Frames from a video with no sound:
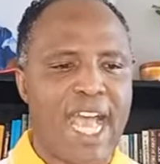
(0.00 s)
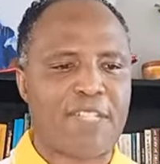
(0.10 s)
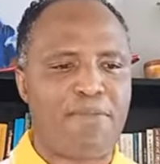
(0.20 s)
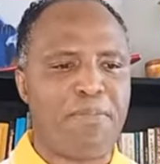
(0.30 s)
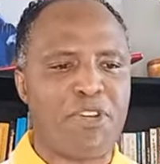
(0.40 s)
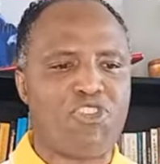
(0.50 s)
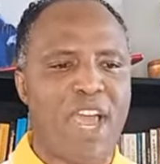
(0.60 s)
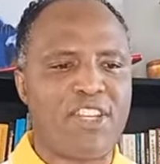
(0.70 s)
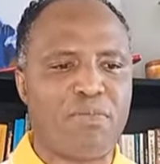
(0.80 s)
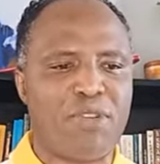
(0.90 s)
as people
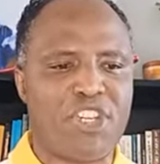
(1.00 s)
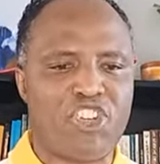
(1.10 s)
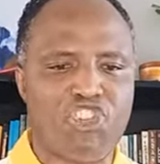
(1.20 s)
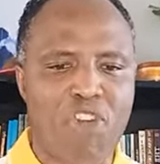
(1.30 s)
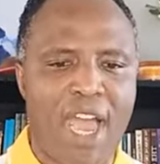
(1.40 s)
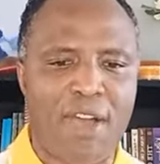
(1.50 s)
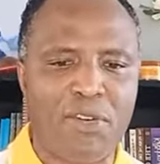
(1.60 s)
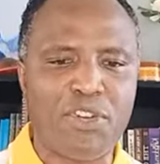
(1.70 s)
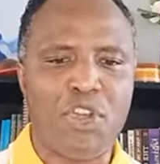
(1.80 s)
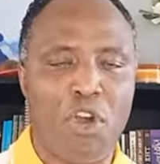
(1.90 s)
try to put a
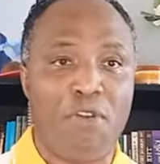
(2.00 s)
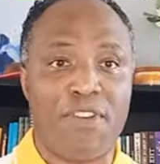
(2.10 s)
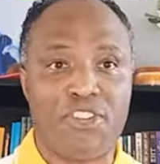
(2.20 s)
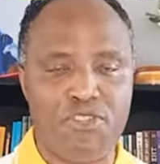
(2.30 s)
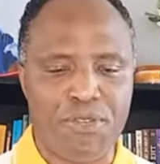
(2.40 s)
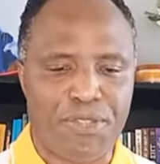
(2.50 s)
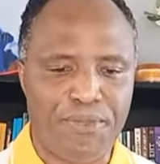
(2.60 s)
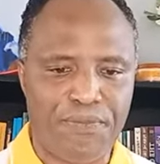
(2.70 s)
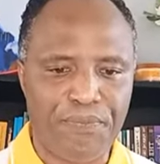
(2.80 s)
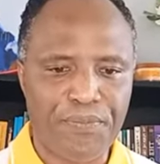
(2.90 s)
shroud over truth.
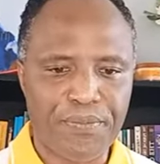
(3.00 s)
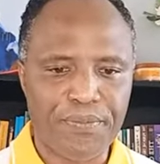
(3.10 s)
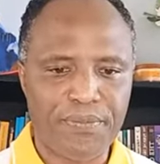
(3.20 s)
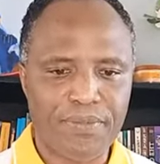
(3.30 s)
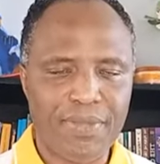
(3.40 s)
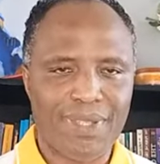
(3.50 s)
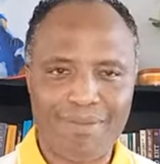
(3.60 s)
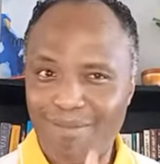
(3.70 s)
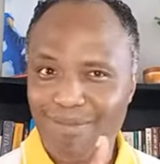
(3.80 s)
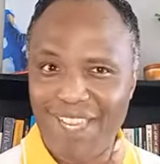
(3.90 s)

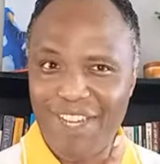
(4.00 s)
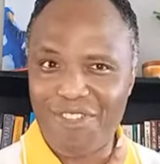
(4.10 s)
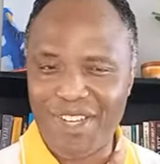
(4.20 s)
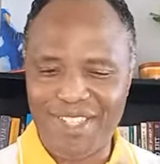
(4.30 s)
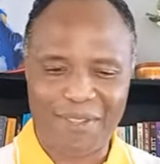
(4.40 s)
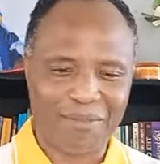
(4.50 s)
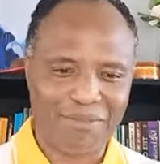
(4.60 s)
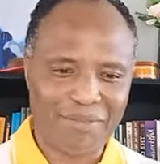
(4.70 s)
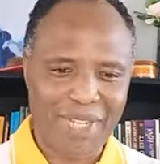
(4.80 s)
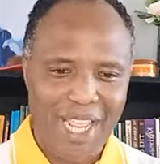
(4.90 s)
Interesting.
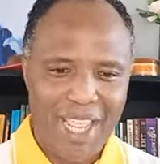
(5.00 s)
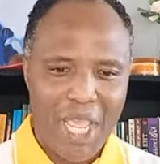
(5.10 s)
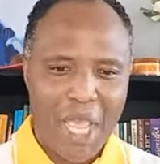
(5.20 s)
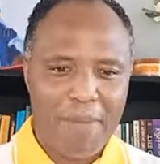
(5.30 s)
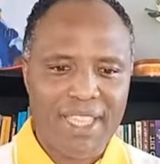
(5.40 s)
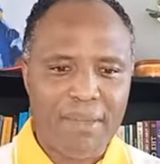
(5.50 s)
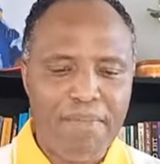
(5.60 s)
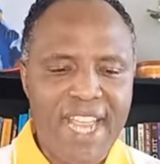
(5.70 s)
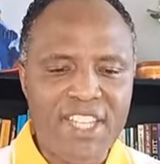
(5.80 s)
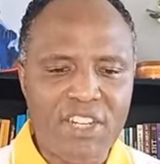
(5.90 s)
But the
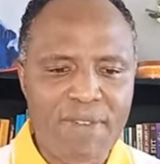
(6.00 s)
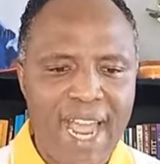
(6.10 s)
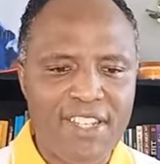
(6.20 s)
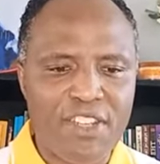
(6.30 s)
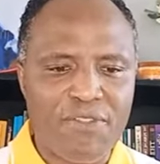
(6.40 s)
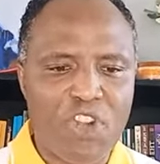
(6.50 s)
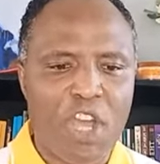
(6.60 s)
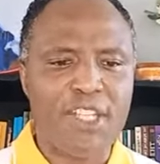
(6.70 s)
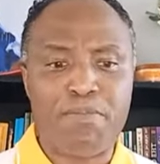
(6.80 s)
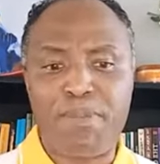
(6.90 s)
basic reality of
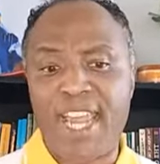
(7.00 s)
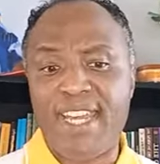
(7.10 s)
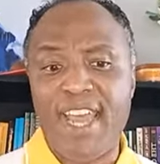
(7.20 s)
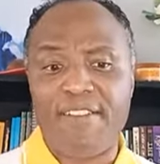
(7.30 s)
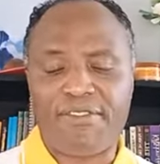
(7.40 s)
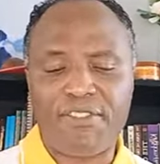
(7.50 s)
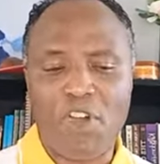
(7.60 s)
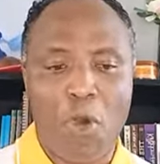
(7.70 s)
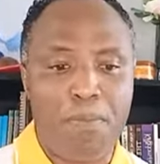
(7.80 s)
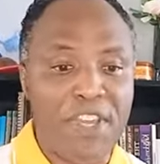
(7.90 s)
God is plain enough.
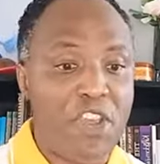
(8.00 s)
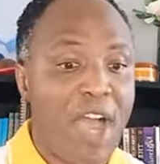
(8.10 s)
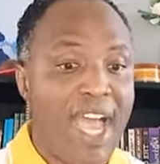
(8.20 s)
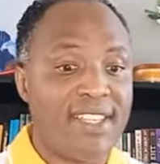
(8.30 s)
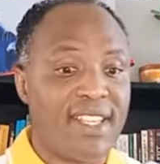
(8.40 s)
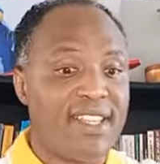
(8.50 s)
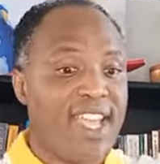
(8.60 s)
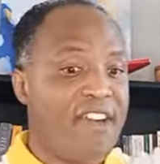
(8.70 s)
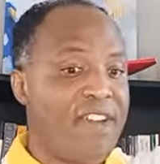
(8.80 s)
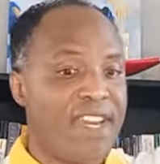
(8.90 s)
Open your eyes and
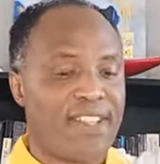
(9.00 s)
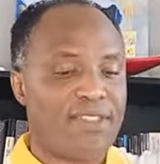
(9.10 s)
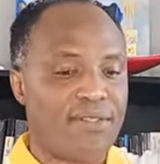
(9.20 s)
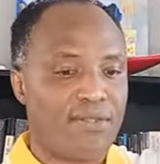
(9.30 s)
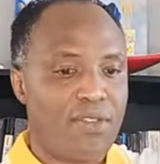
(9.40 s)
there it is.